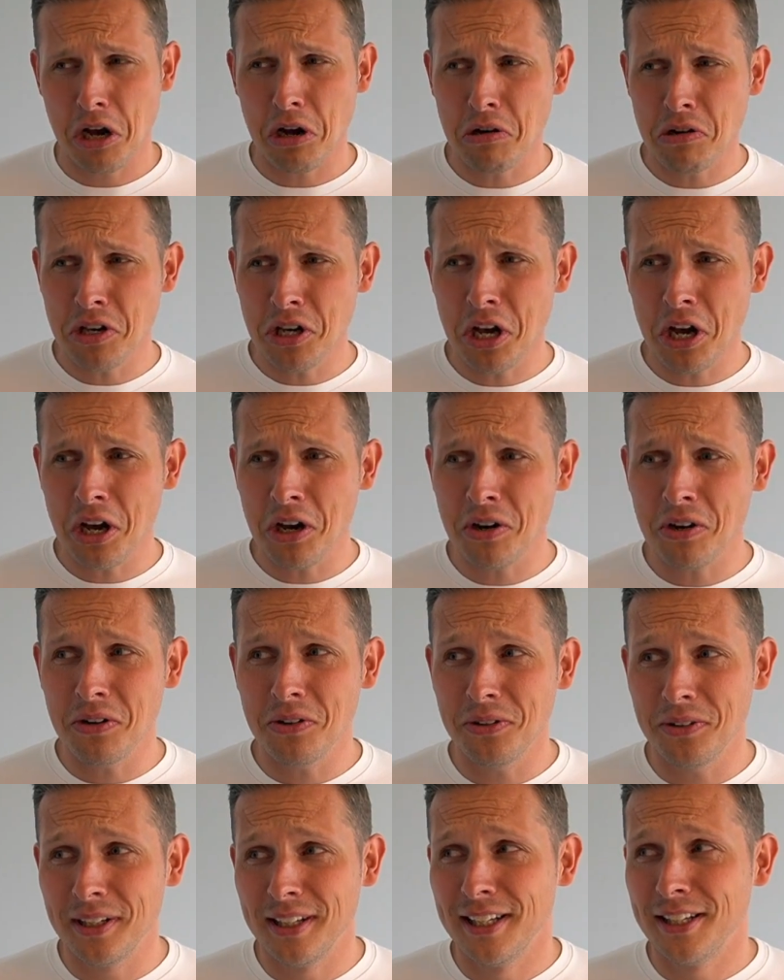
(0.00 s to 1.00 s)
Oh
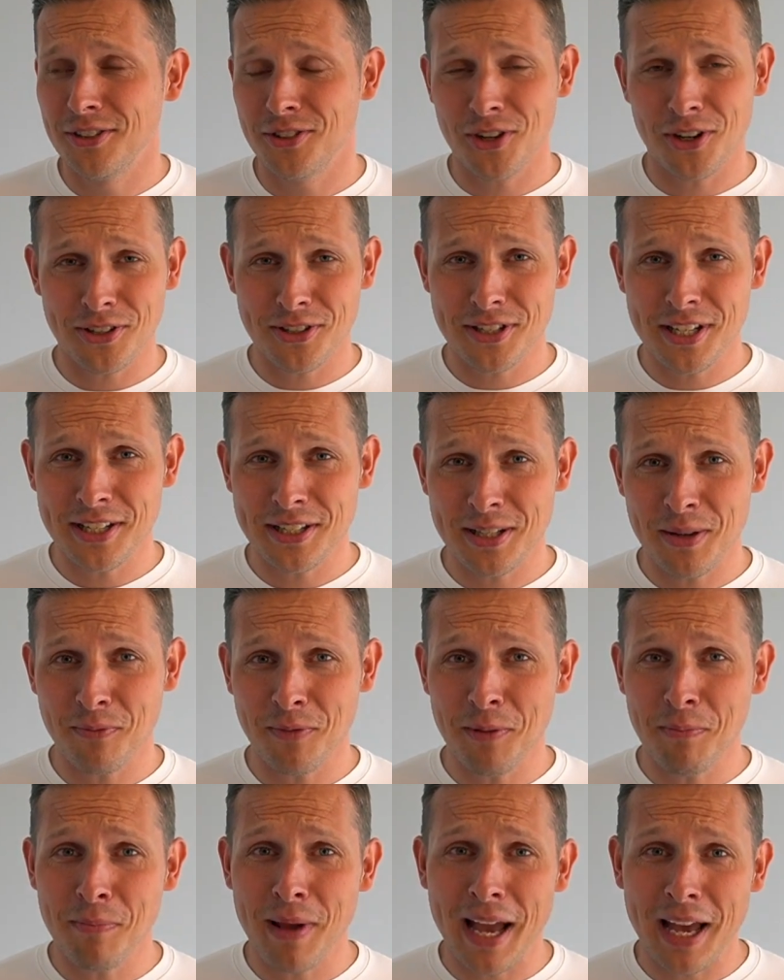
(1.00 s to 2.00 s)
no, Josh said
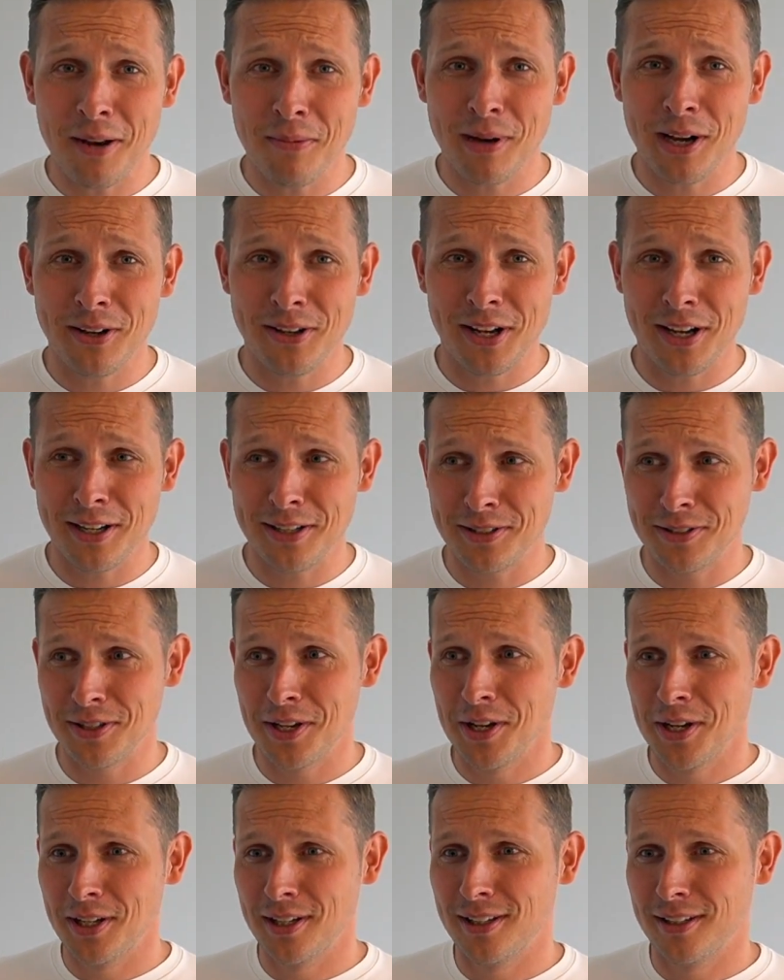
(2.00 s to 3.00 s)
something bad about us.